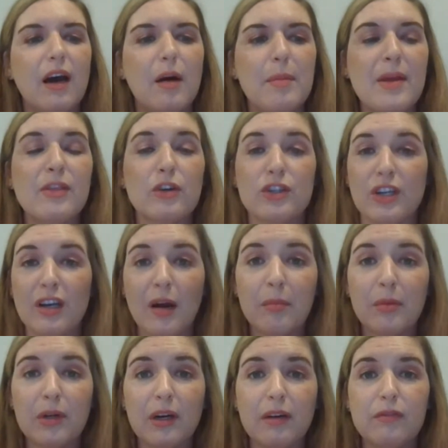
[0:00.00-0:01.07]
Um, and there's a
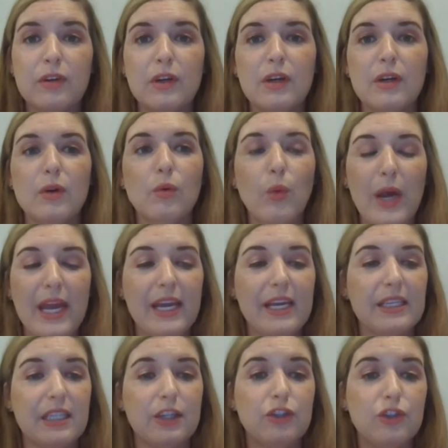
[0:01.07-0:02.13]
number of
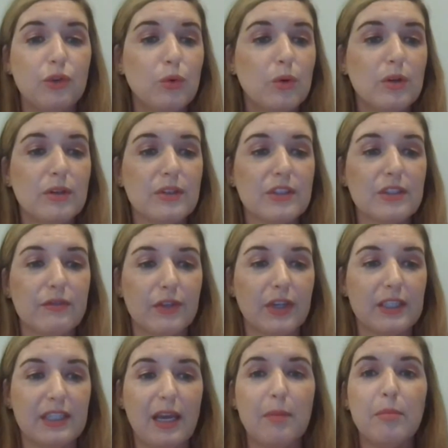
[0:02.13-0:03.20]
ways and tools, for
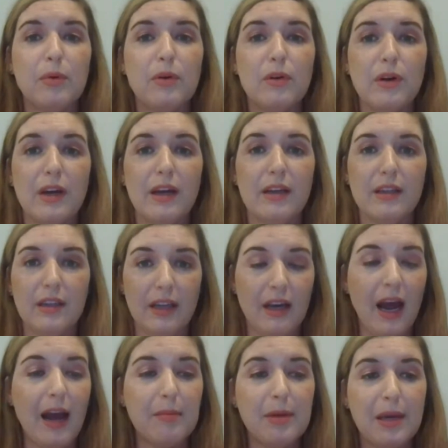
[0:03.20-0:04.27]
example,
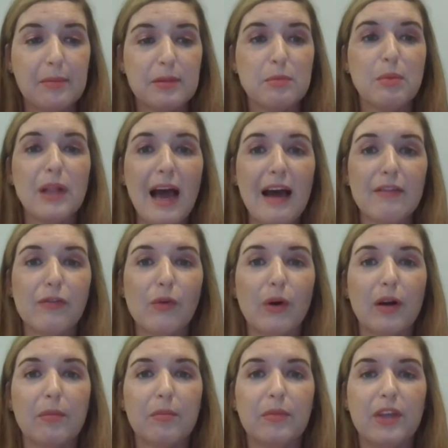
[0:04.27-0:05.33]
in I B M's
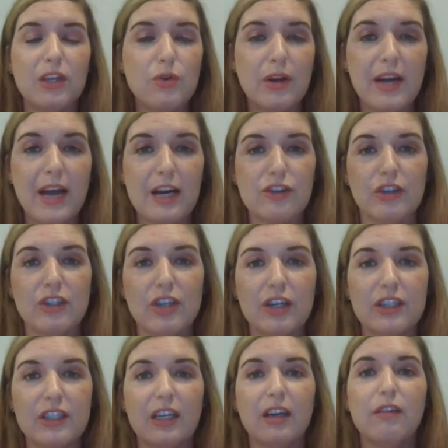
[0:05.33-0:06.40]
platform that you can actually
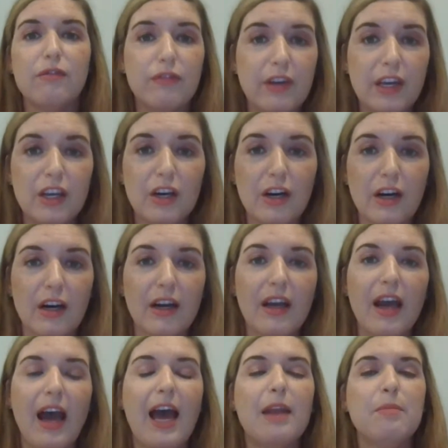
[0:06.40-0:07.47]
start to configure
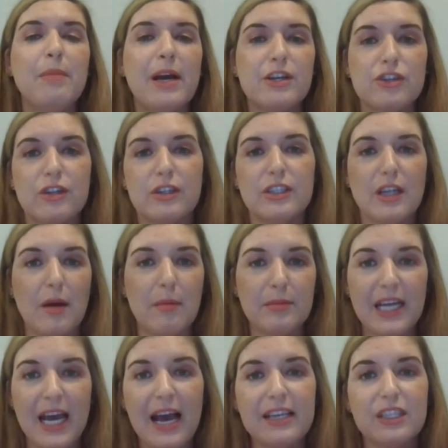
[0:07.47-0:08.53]
and measure
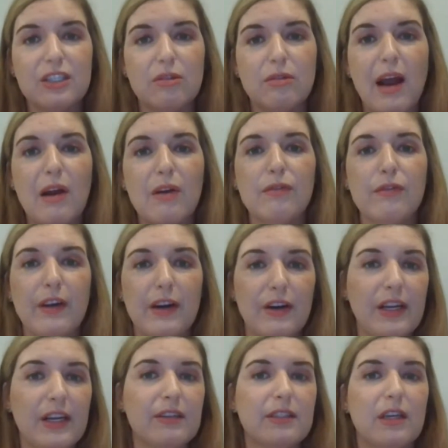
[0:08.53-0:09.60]
some tests around
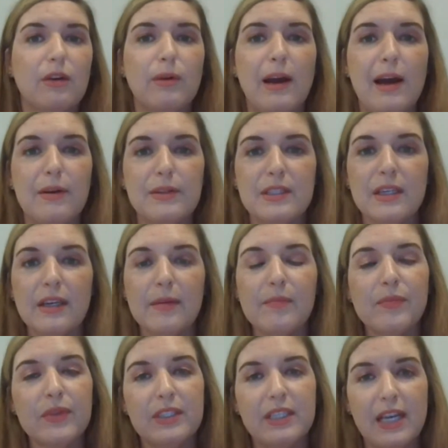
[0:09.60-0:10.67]
fairness, around
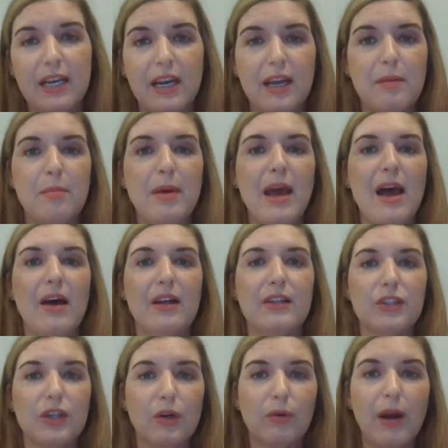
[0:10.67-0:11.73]
data
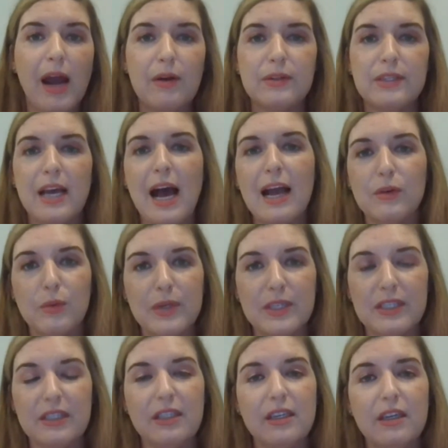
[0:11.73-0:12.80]
imbalance, around how do
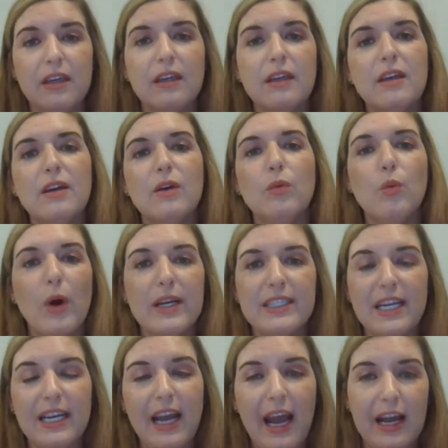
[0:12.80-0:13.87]
we see
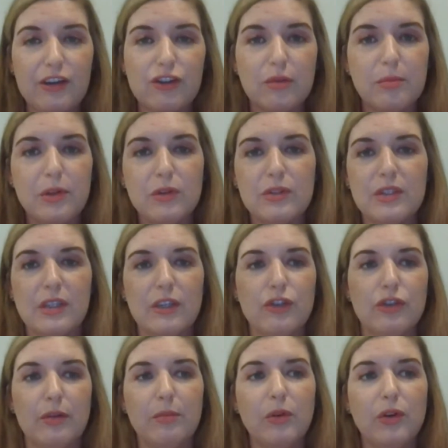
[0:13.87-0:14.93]
what data attributes
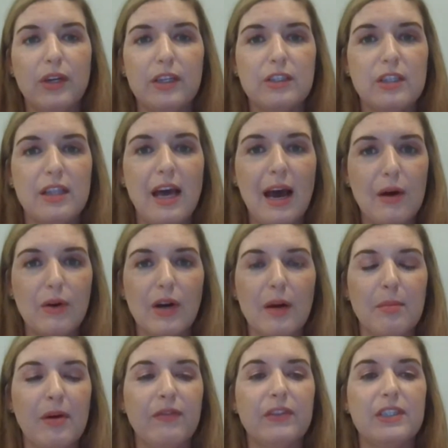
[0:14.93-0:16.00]
contributed to the
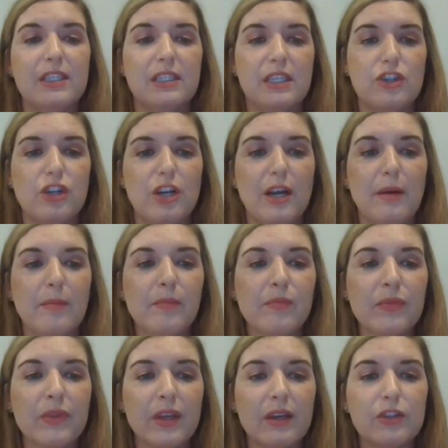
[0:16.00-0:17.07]
outcome of a decision.
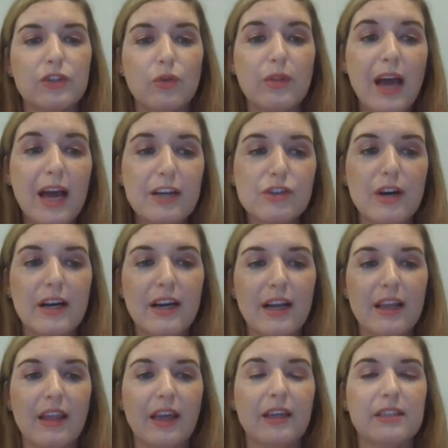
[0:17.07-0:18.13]
So that trend,
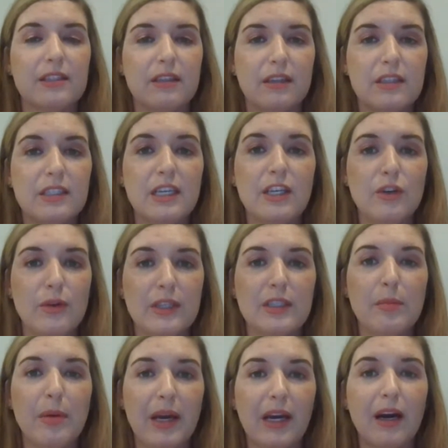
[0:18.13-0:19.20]
I think, is continuing
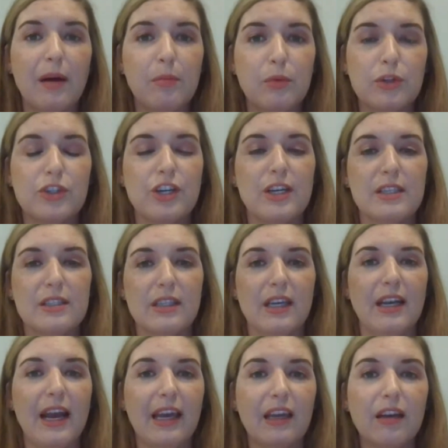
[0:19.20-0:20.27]
to pick up, which is,
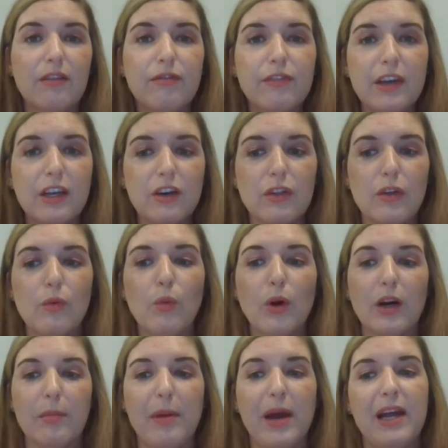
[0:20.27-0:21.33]
can I configure the
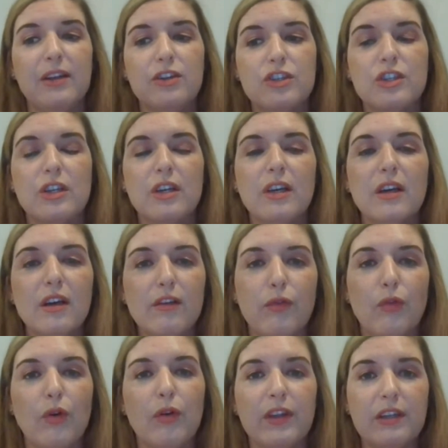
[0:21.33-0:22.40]
workbench
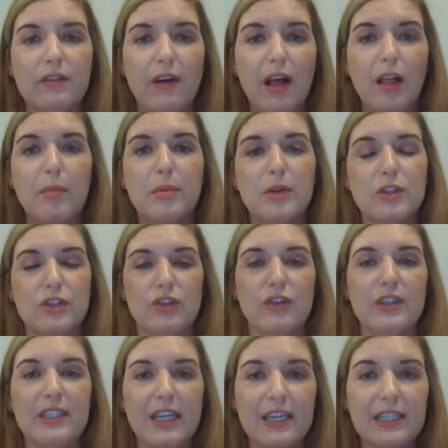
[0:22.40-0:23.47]
for the developers or
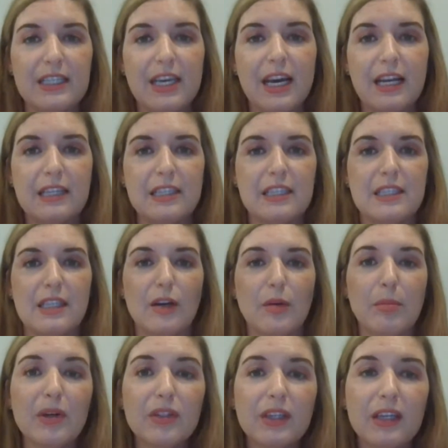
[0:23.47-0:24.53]
the data scientists that
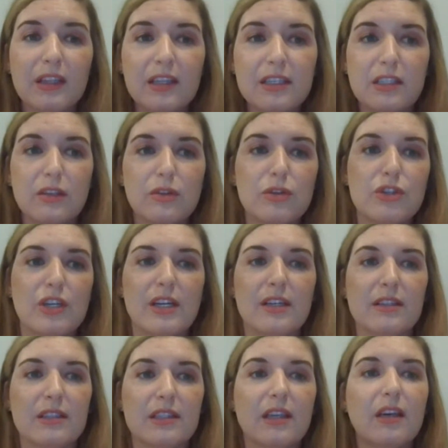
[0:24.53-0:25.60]
are building these
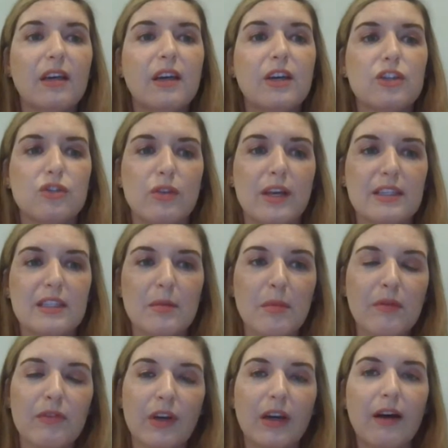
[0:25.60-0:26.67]
solutions so that
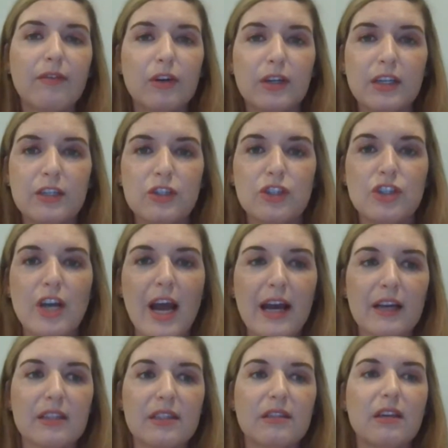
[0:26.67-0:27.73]
some of the governance
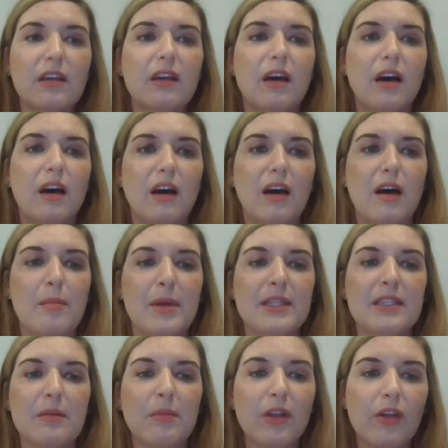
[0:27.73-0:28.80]
checks um,
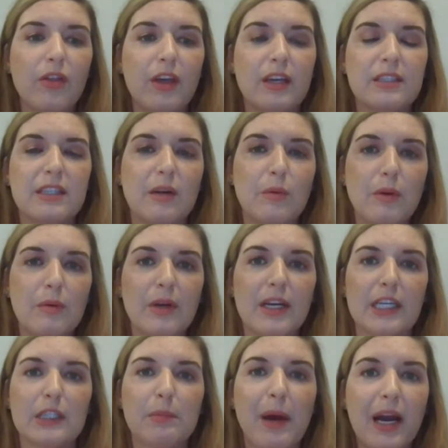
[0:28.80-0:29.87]
and some of the things that we would
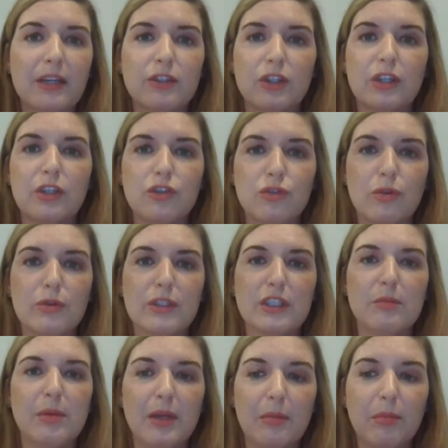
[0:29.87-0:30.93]
expect or controls
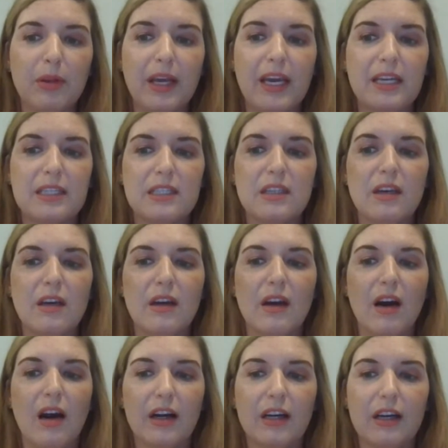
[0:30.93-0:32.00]
to be in place
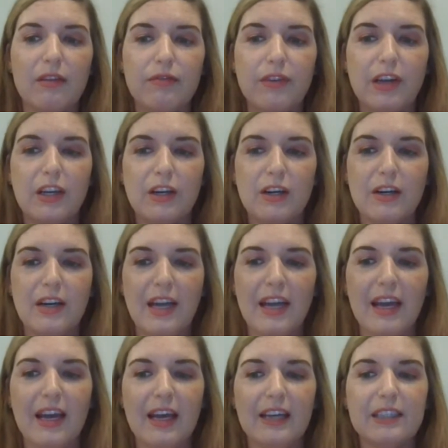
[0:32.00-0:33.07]
are configured
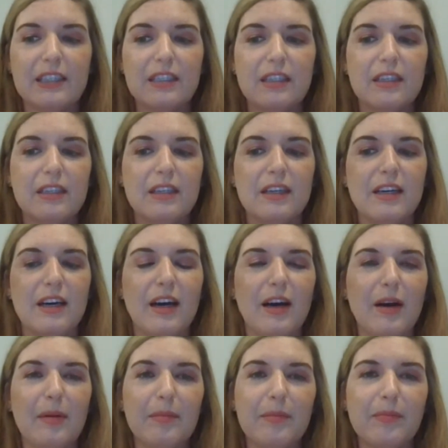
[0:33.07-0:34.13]
and
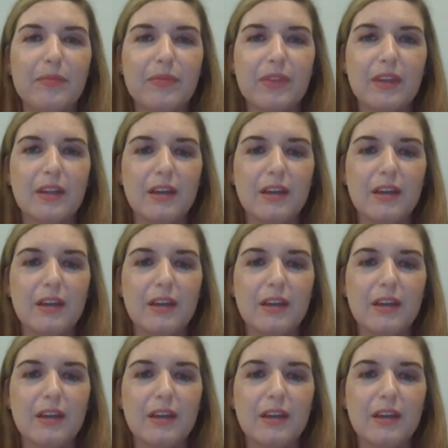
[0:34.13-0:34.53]
um,